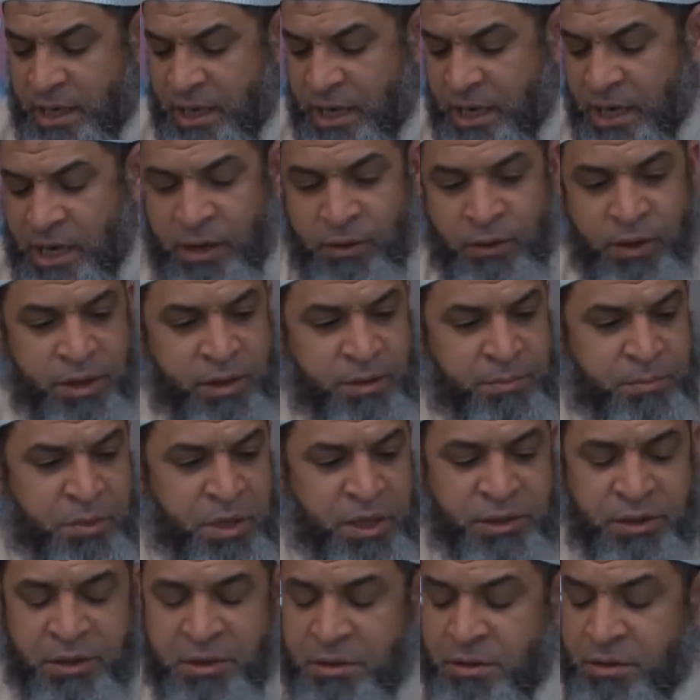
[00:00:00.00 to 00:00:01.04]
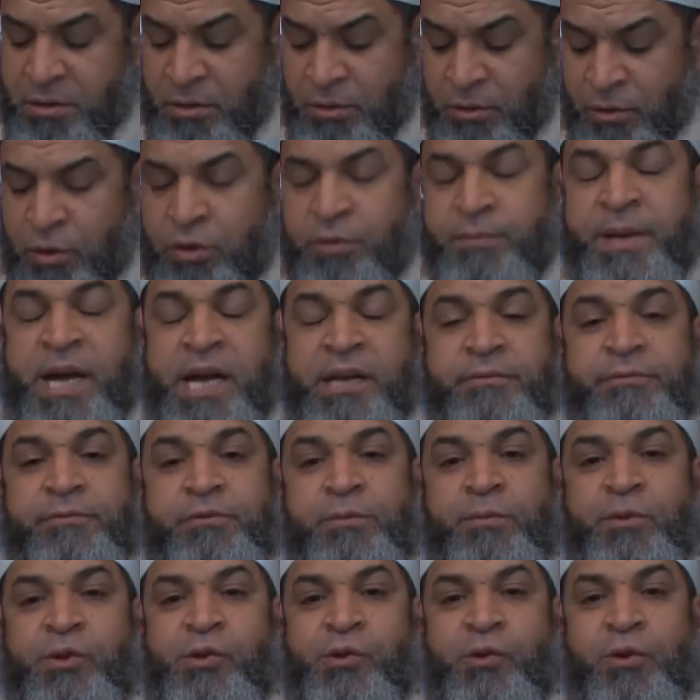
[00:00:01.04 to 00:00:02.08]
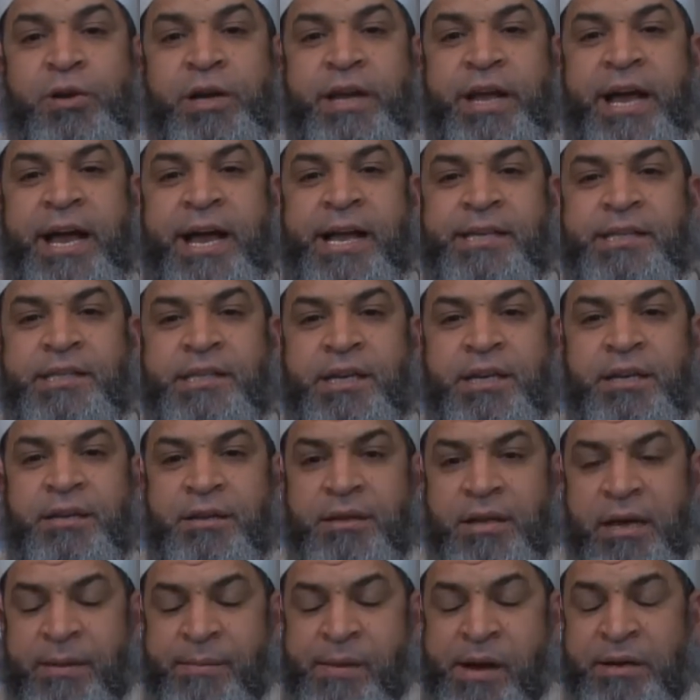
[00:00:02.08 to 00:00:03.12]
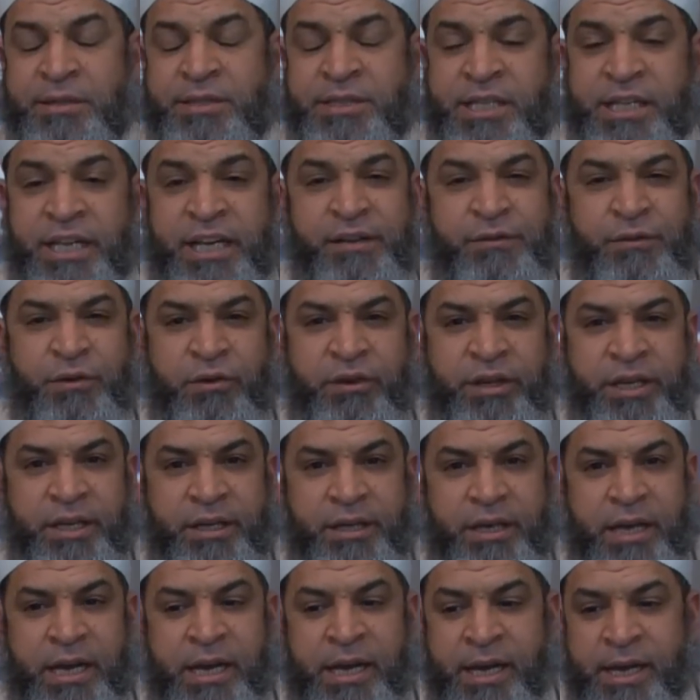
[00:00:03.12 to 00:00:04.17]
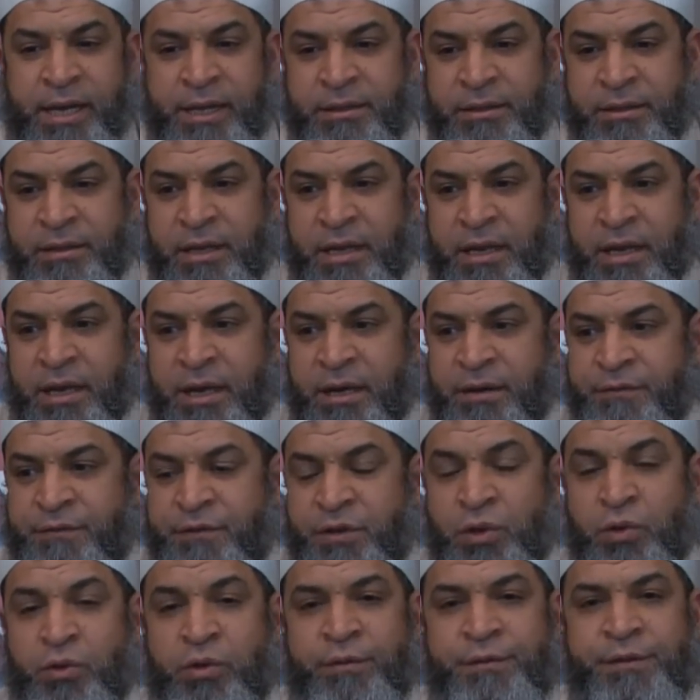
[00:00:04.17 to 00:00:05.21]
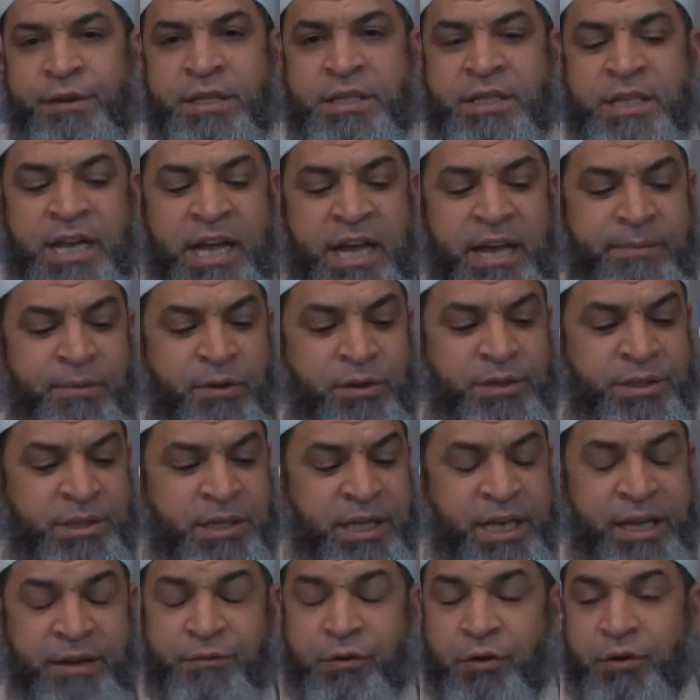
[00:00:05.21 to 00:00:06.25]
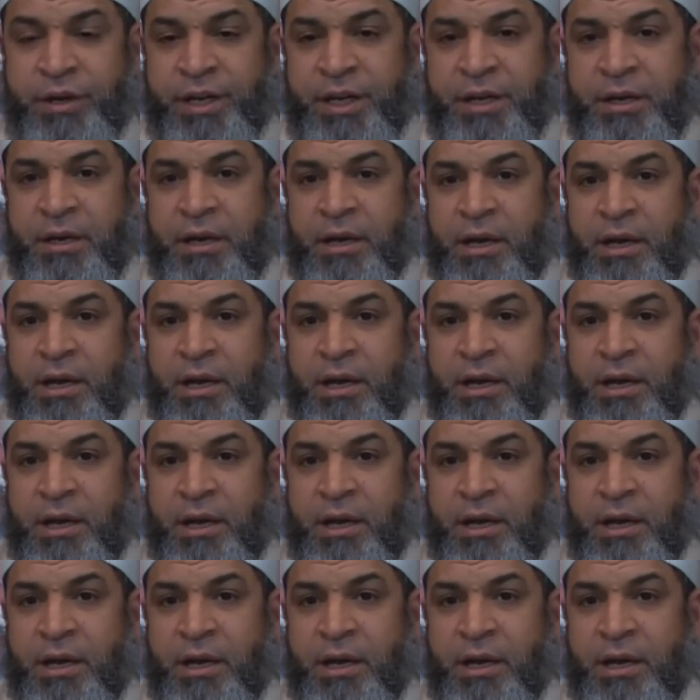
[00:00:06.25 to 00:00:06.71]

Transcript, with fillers: Our brother Luqman from New York asking about slavery and uh, view of Islam on slavery.